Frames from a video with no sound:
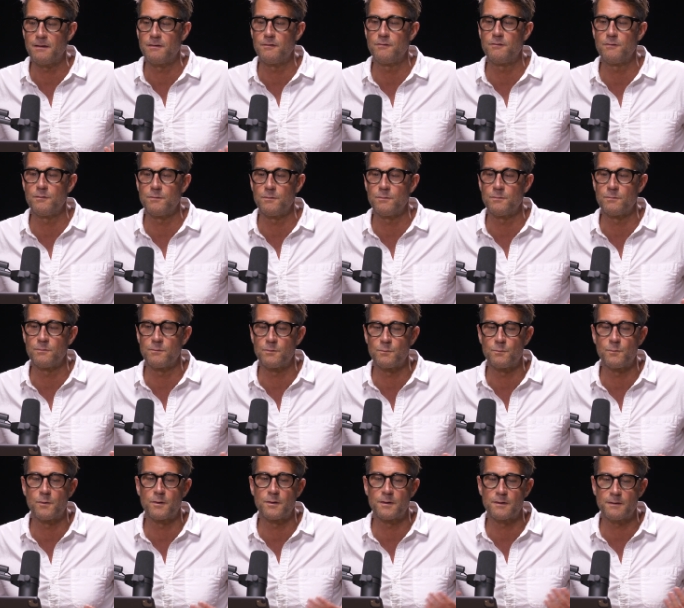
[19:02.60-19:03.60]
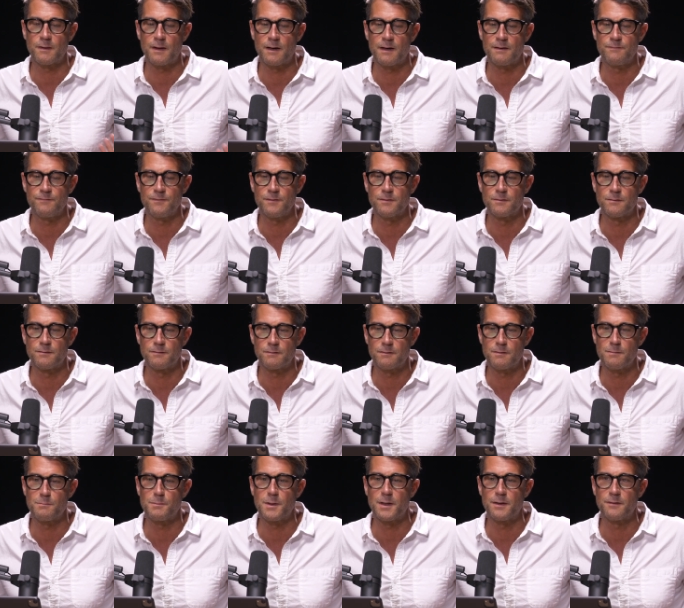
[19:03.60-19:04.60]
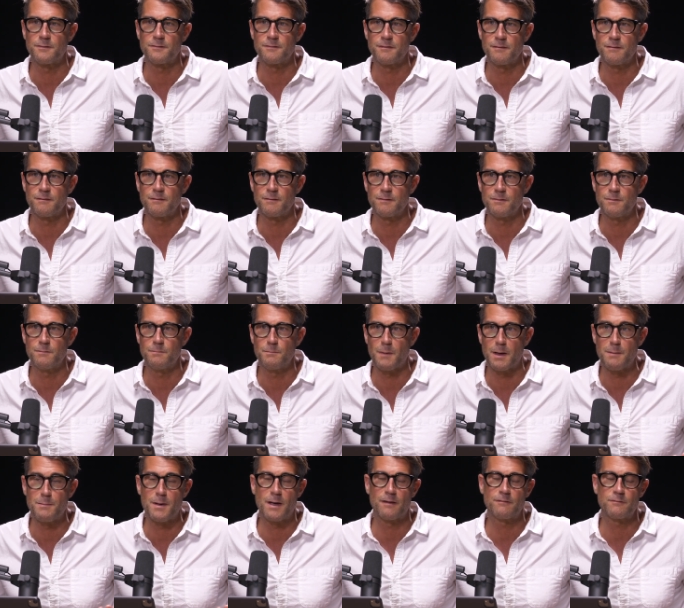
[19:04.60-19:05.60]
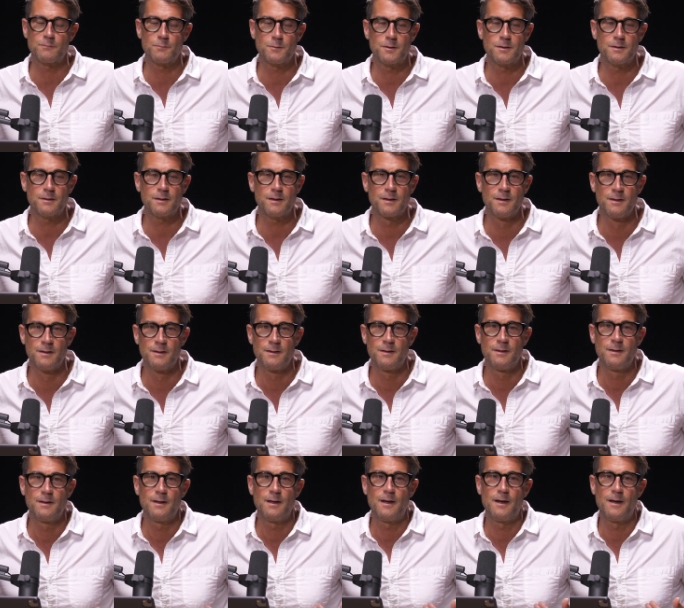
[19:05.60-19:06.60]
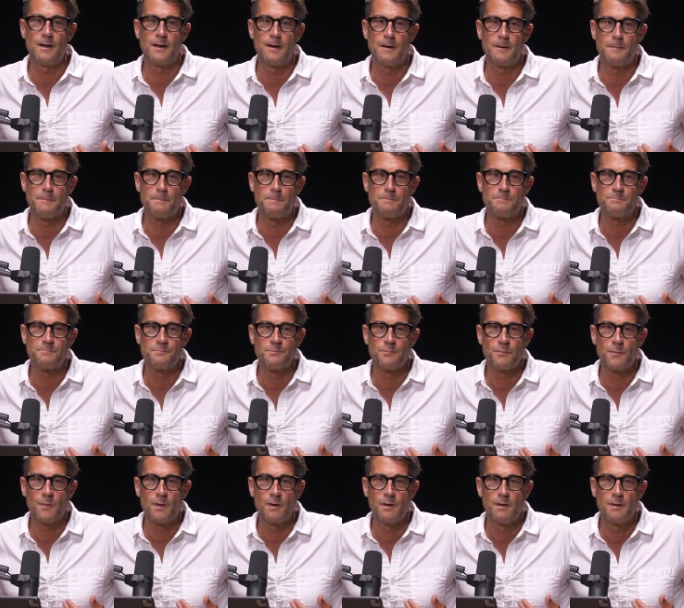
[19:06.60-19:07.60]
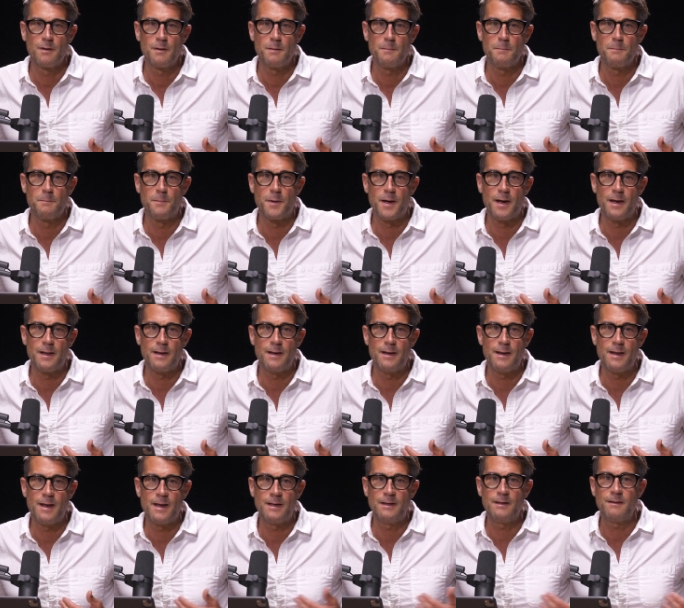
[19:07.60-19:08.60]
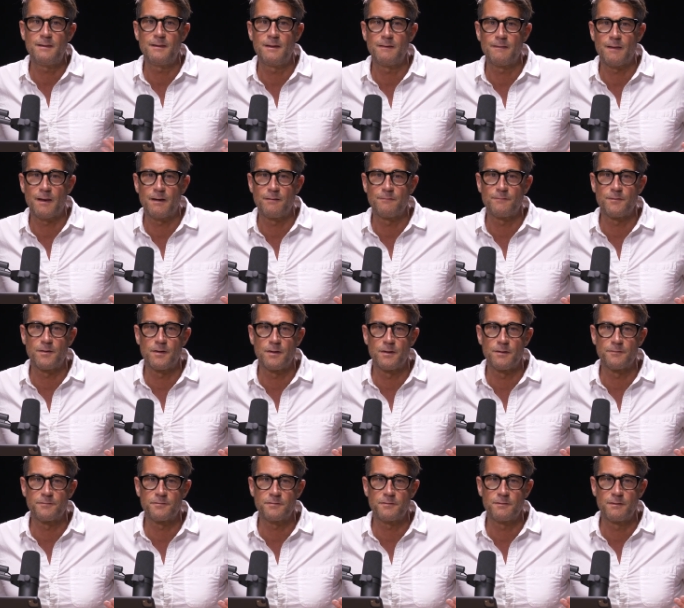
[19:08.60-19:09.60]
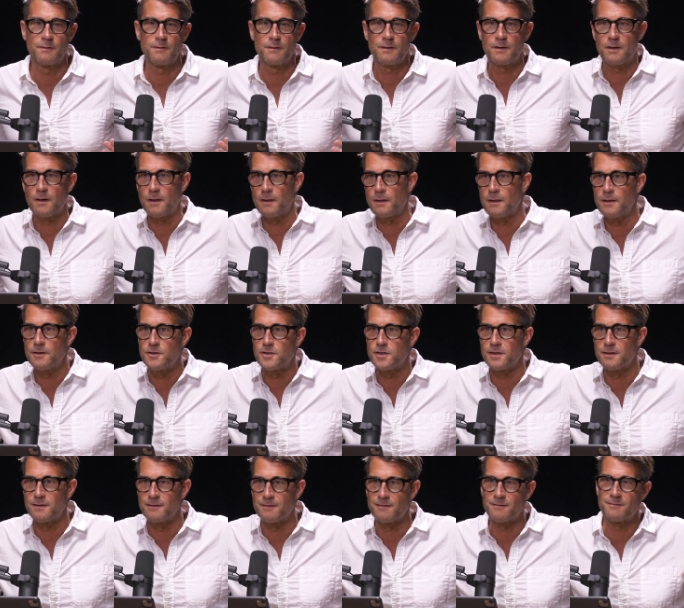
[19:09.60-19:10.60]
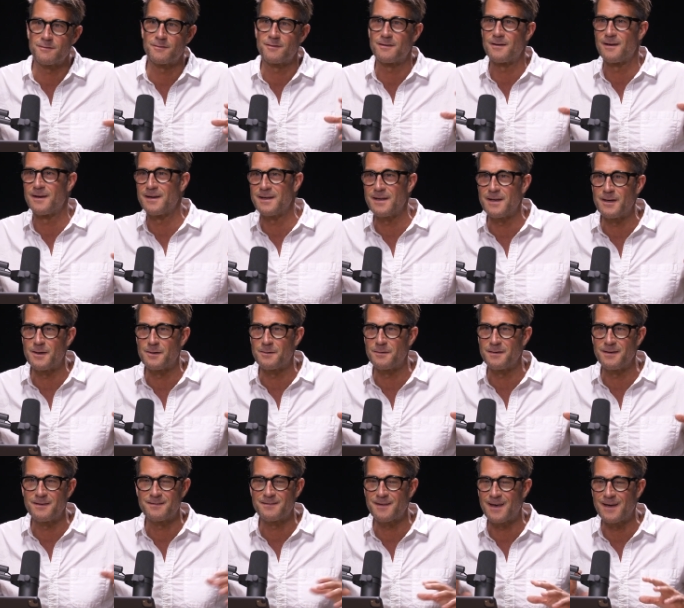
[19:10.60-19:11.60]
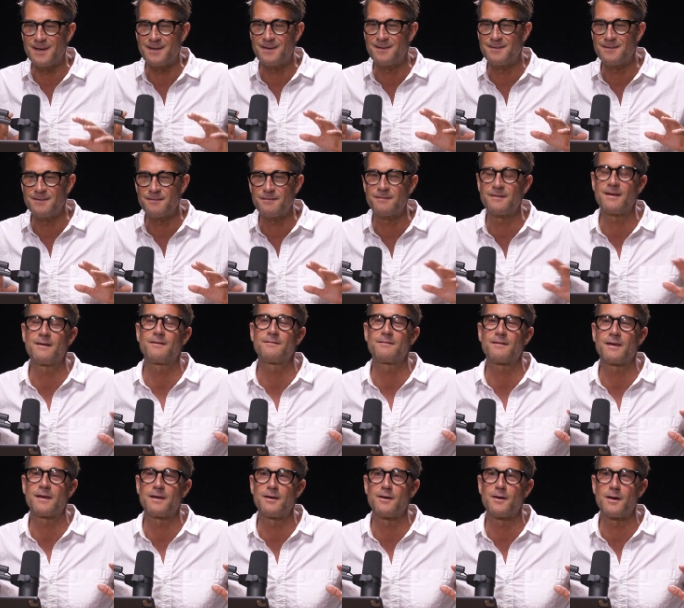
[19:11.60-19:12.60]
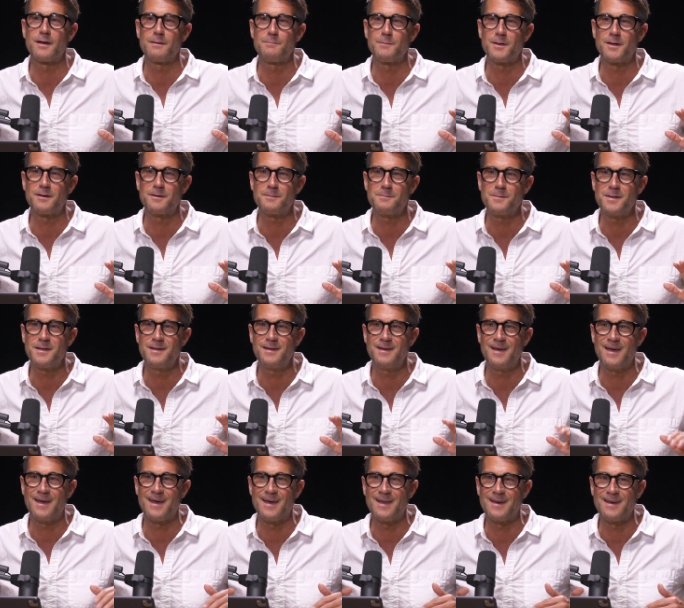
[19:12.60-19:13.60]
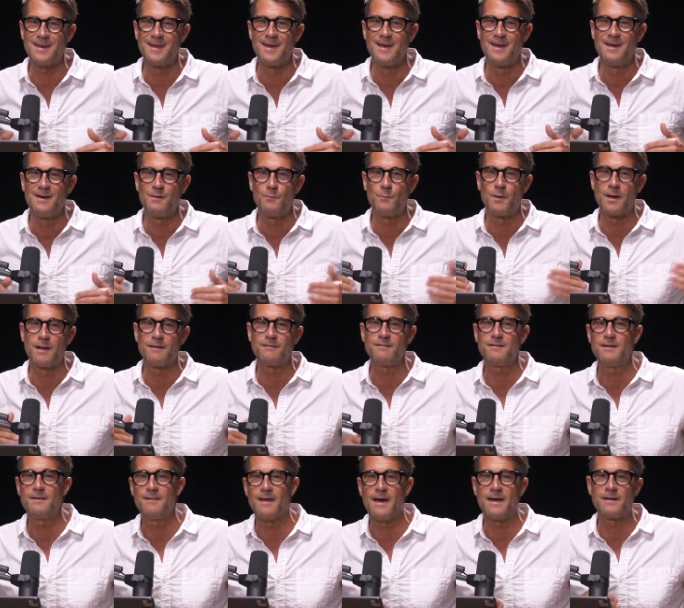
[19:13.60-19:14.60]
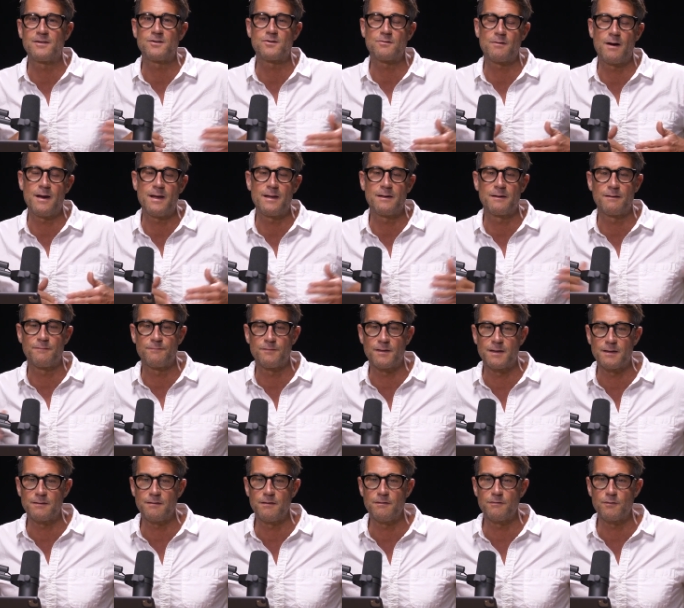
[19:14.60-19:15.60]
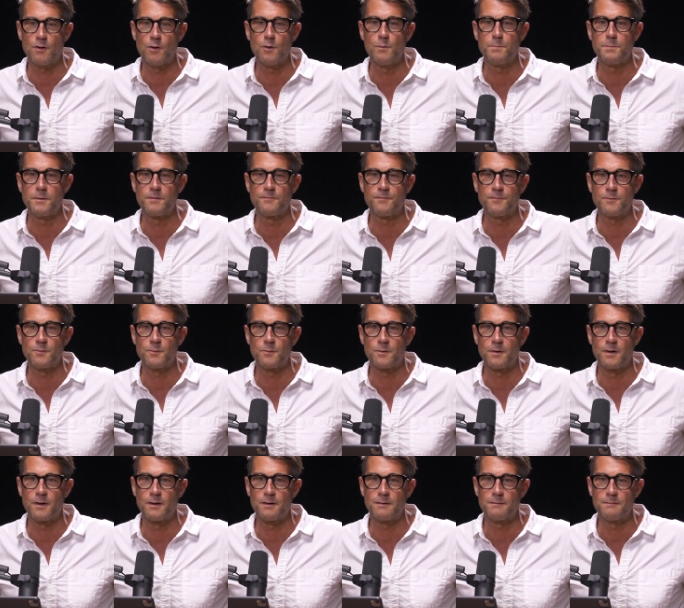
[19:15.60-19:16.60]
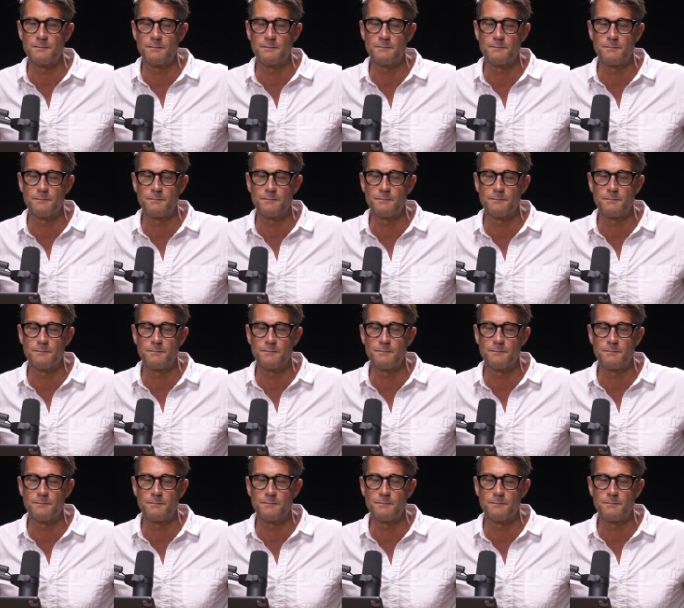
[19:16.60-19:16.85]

can do the work that i feel compelled to do my best work um, but anything that involves collisions or like inter is like just sounds like a nightmare to me. And when I see that trend of like these open floor